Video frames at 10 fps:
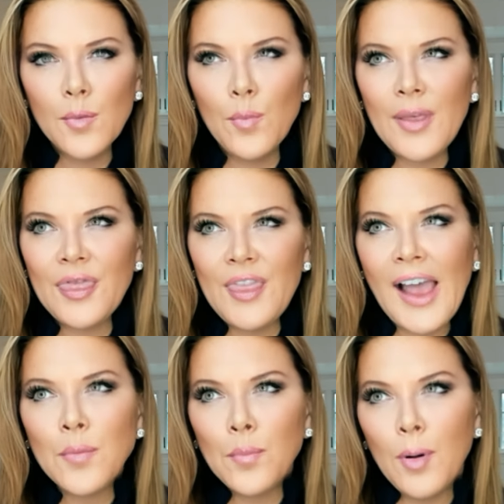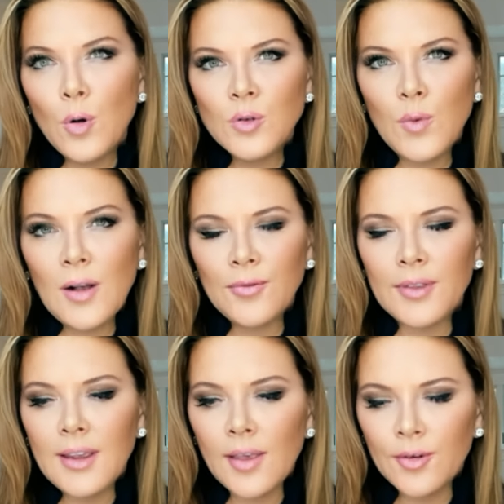But that bodes well for
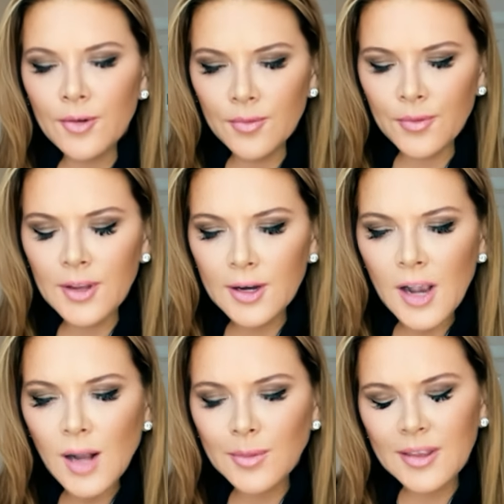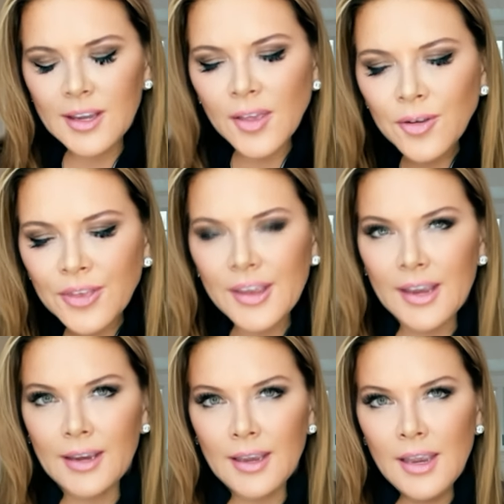the economy. The other
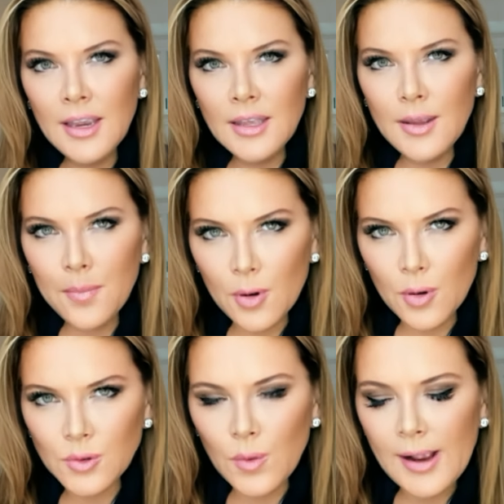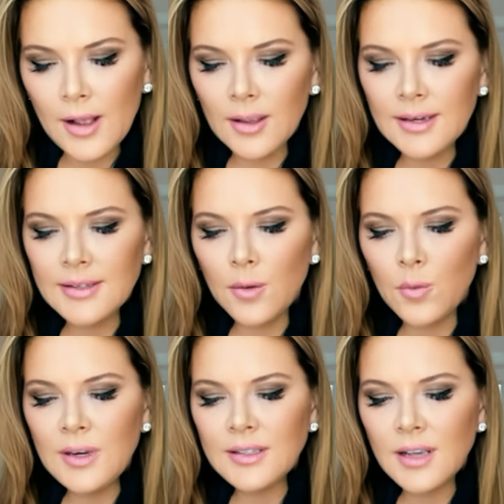thing that bodes well is that
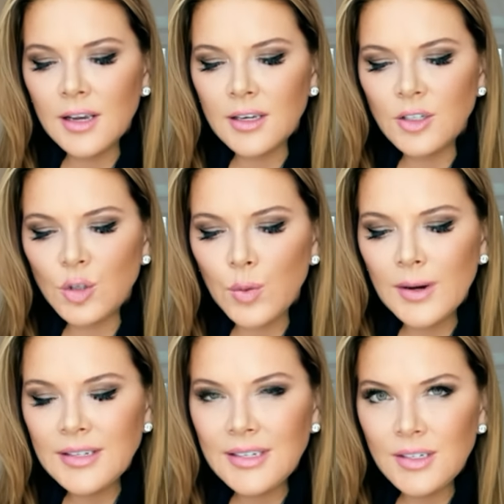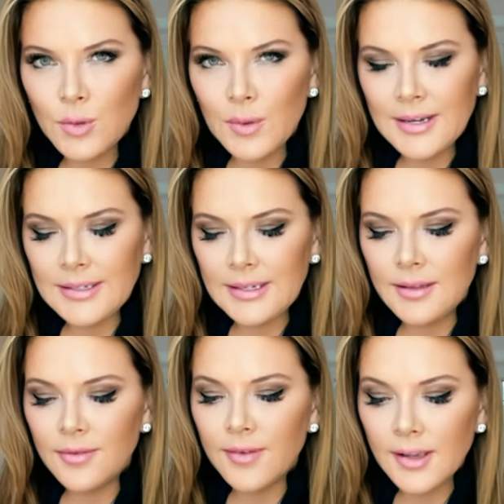we saw in 2020,
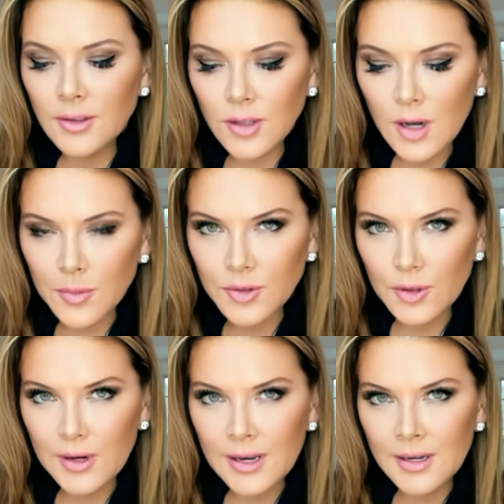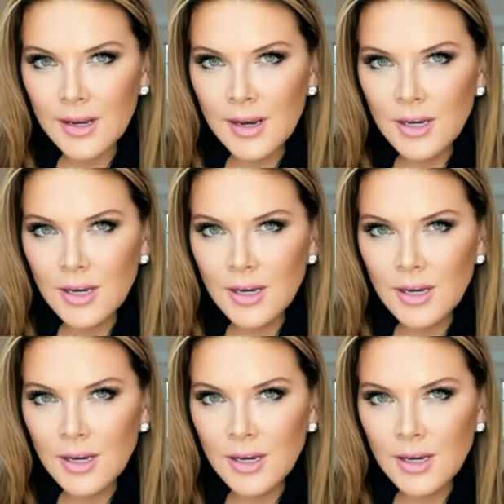the final numbers are in.